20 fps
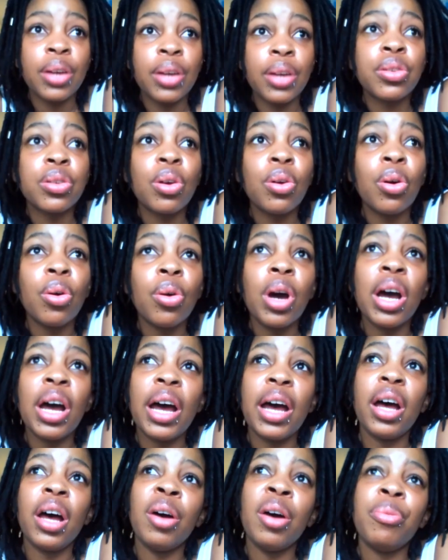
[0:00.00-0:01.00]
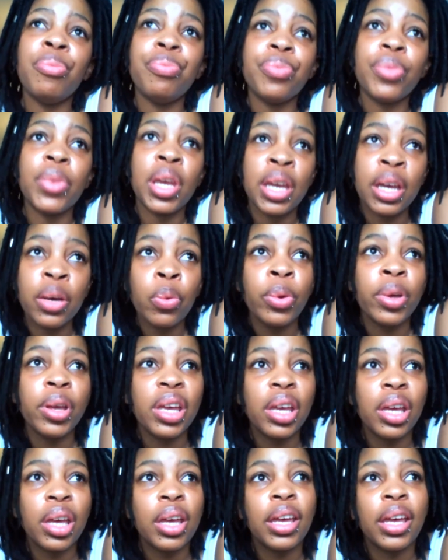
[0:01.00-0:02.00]
so um,
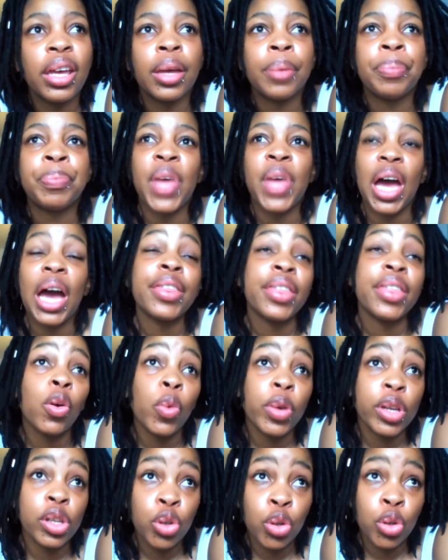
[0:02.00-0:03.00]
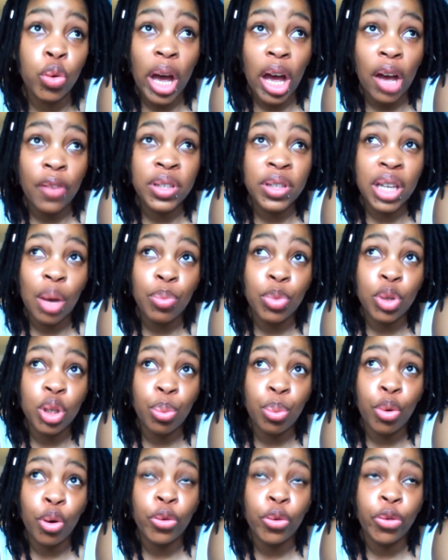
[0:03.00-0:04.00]
we I think we do have some
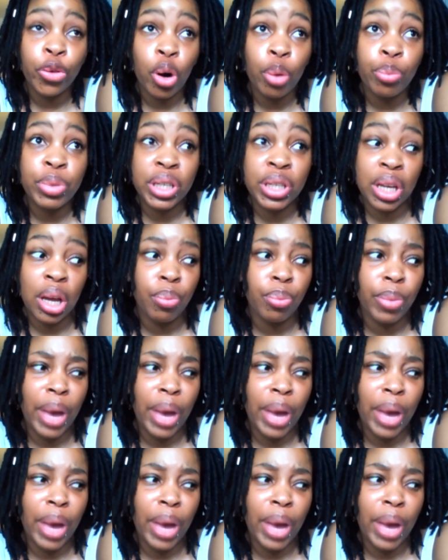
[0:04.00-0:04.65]
support from some.